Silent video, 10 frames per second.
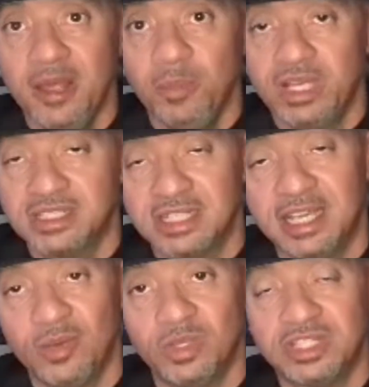because
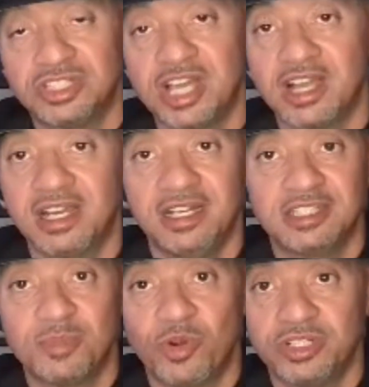again, with the shotgun,
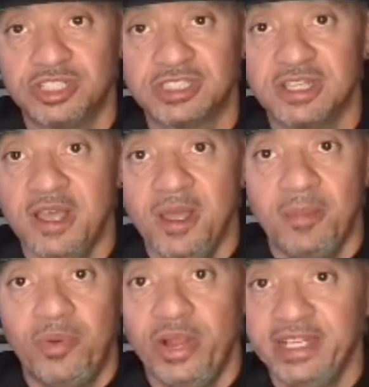it's more just
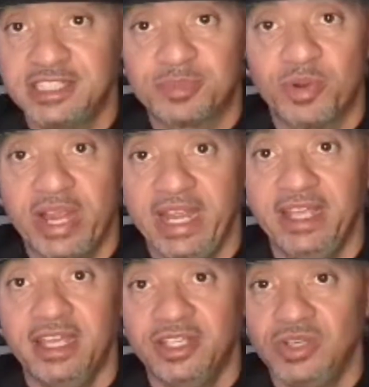point and spray.